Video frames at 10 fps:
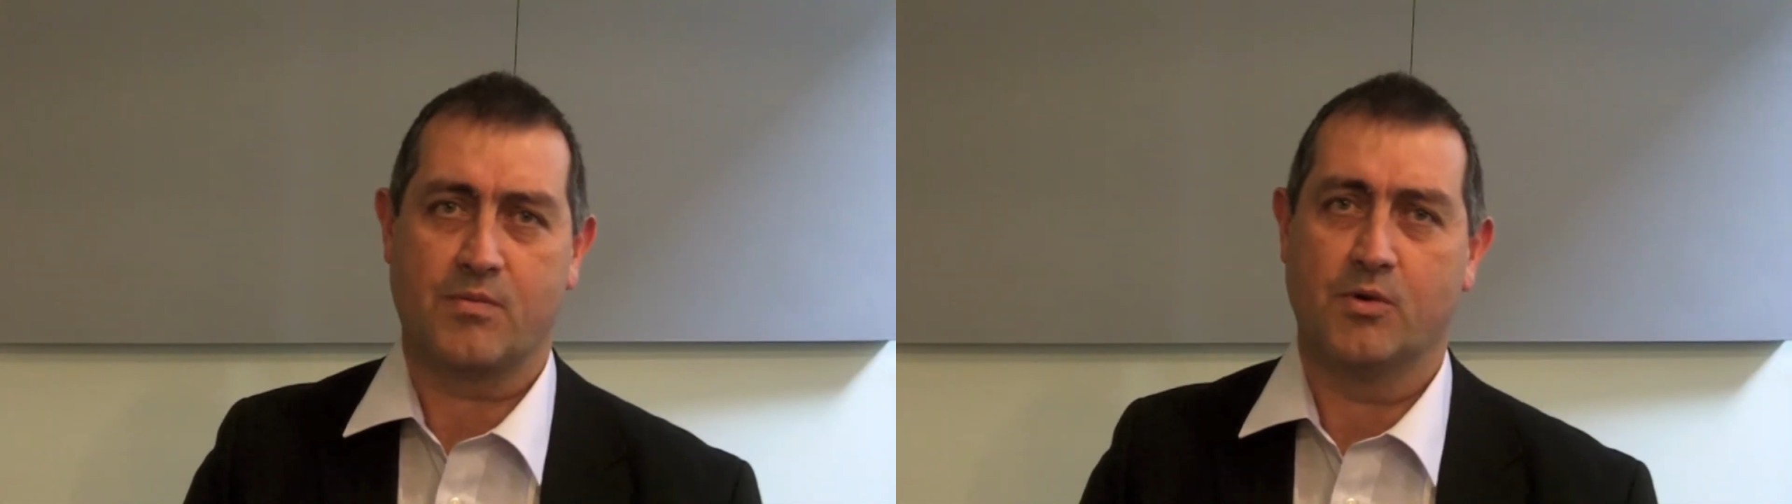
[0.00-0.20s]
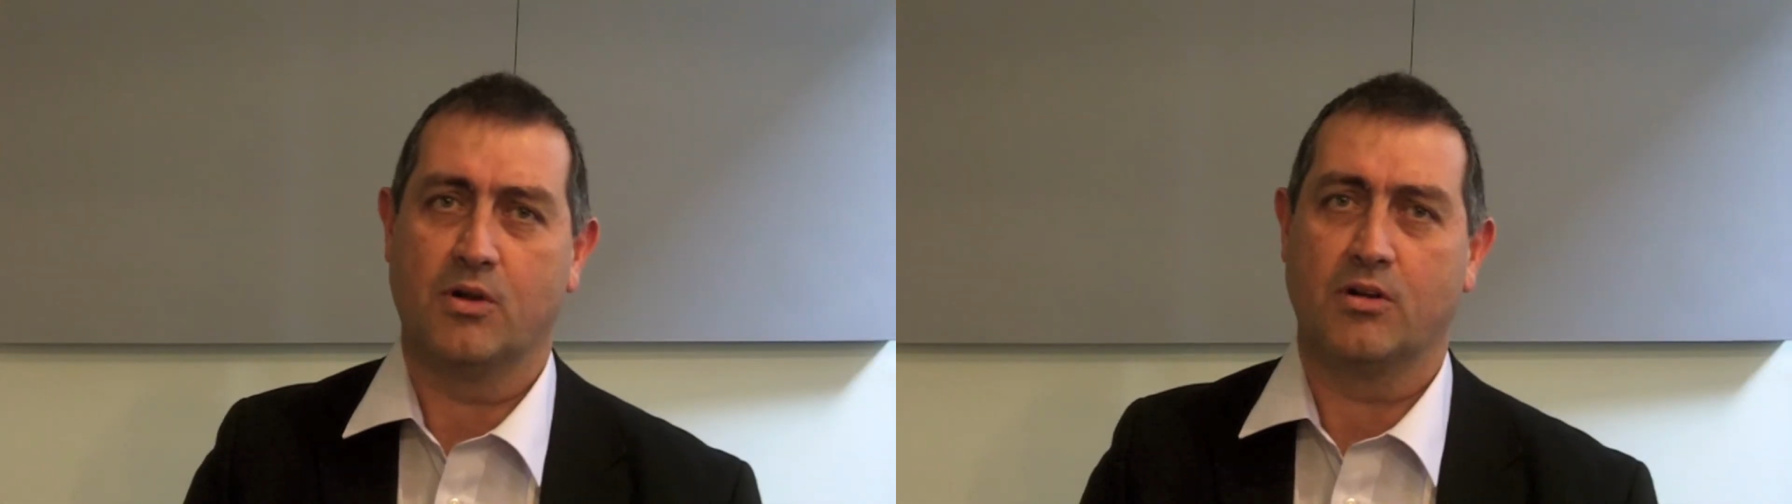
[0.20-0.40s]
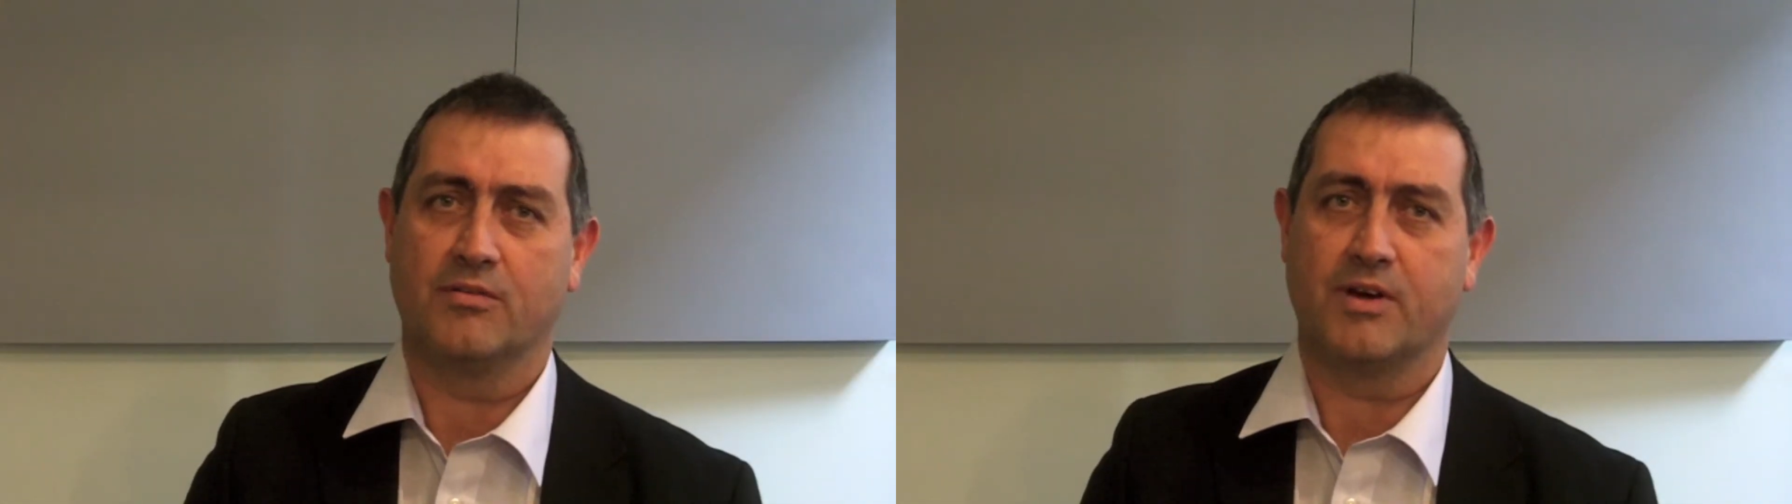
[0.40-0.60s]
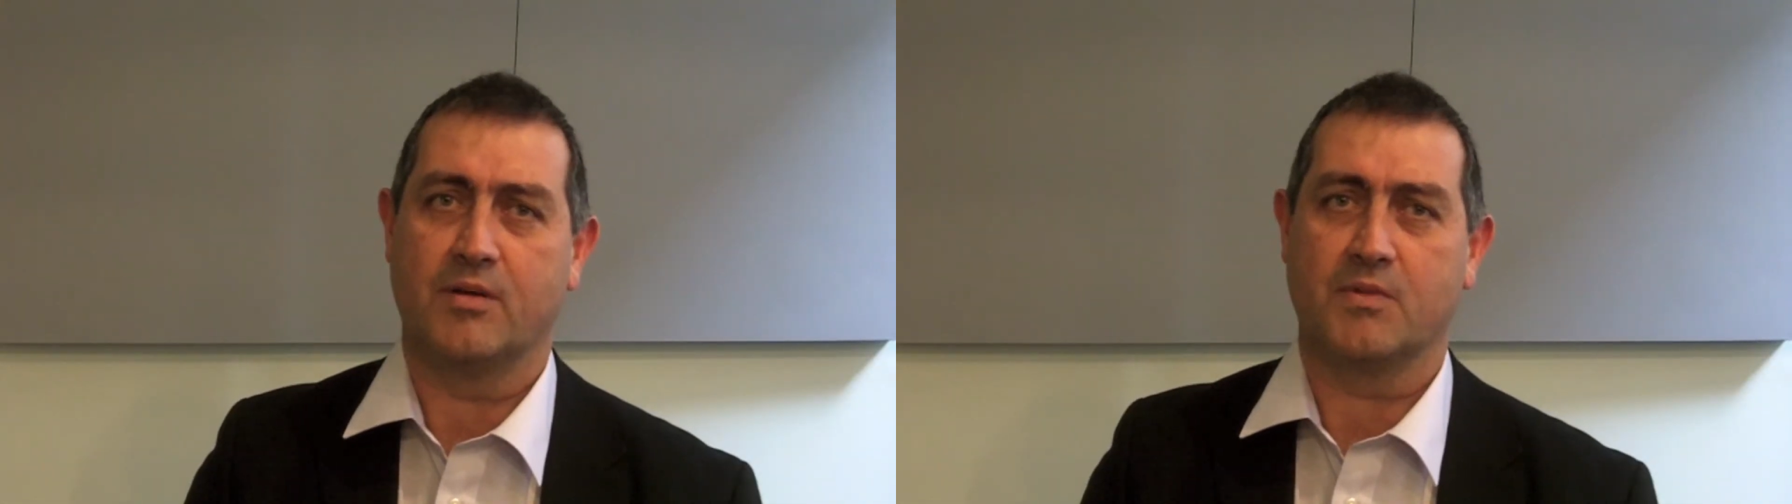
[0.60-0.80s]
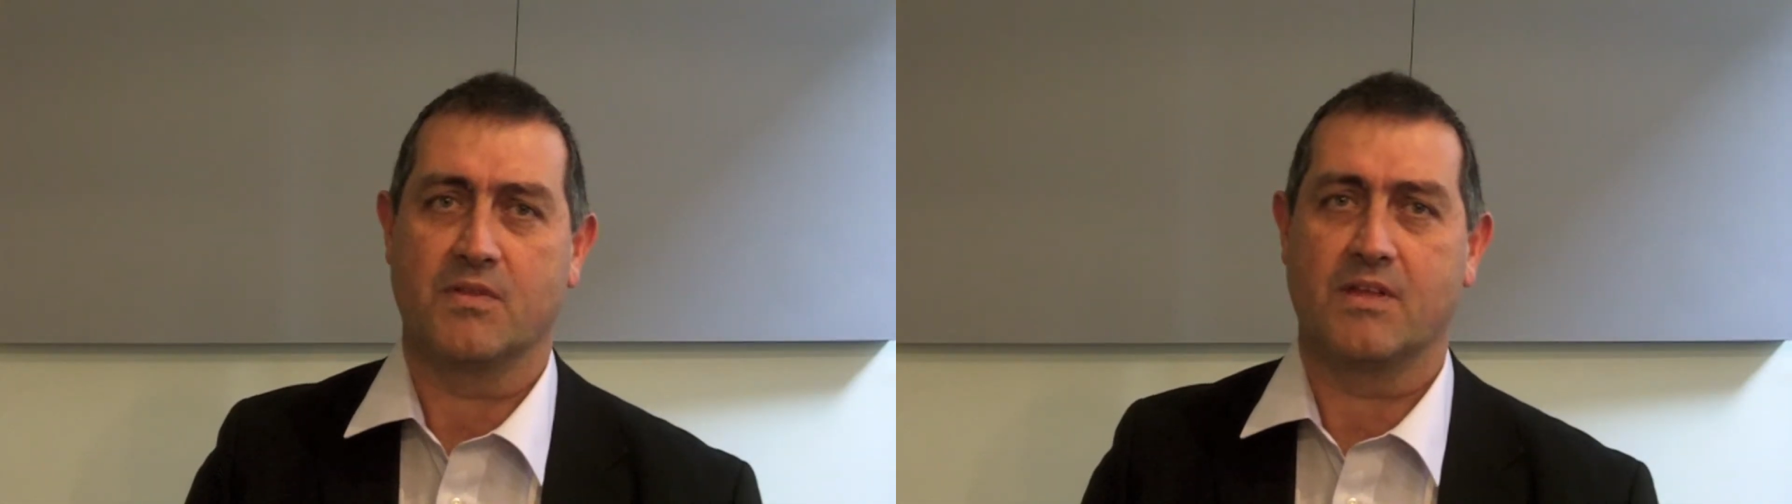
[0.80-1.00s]
smallholder
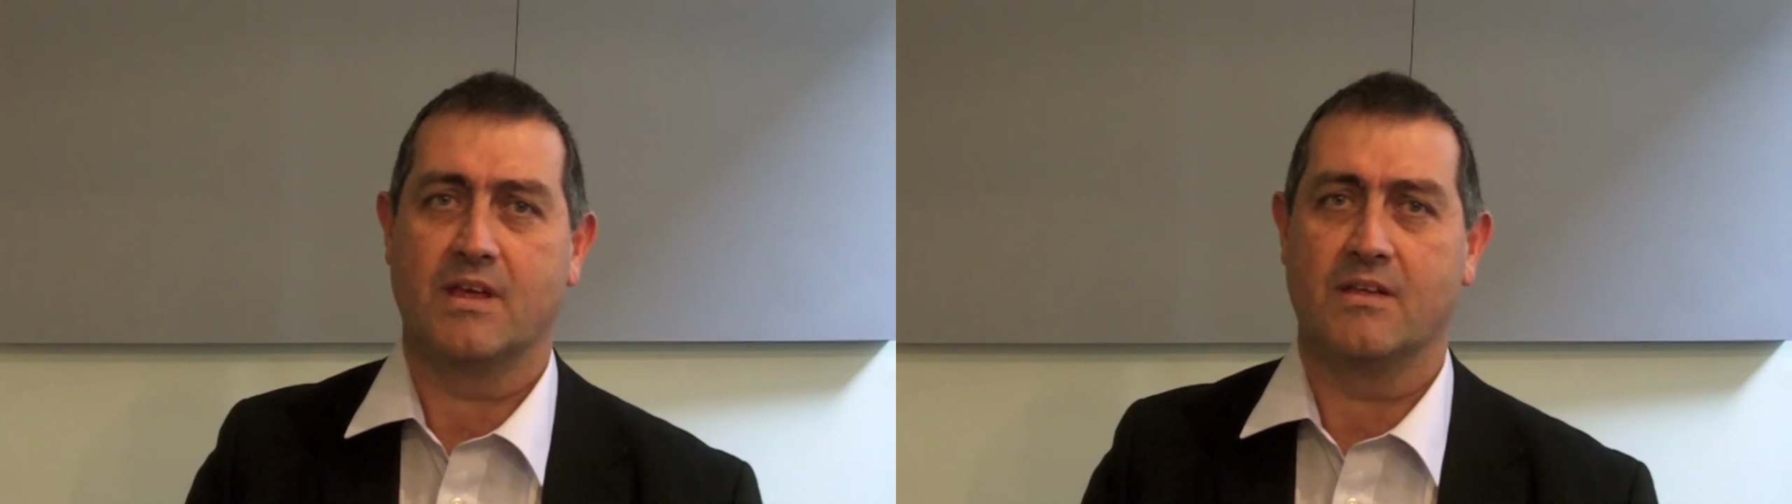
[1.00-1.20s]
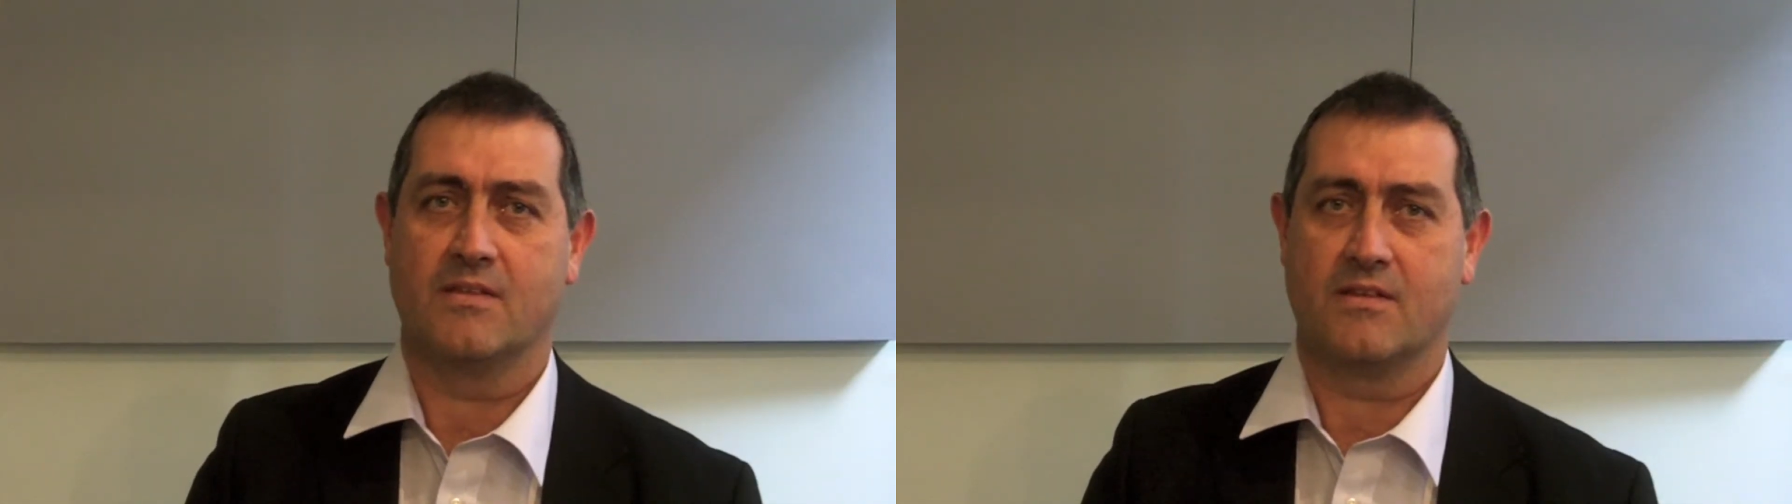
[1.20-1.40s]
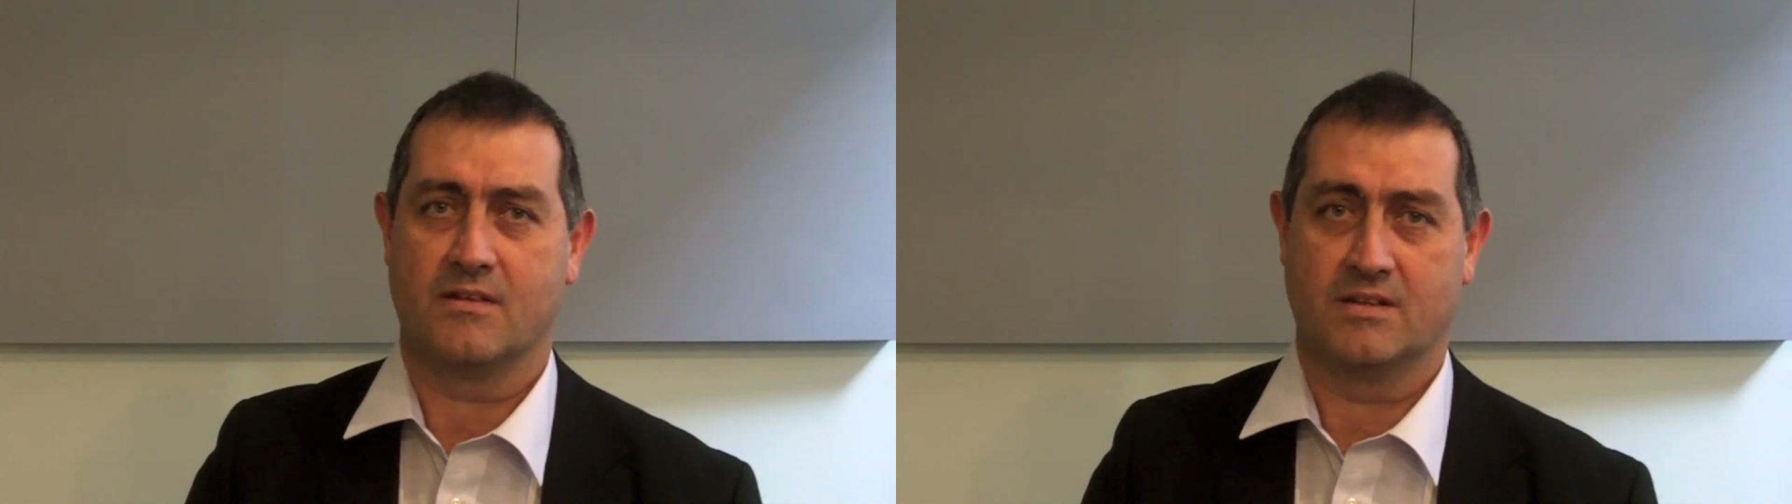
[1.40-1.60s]
farmers is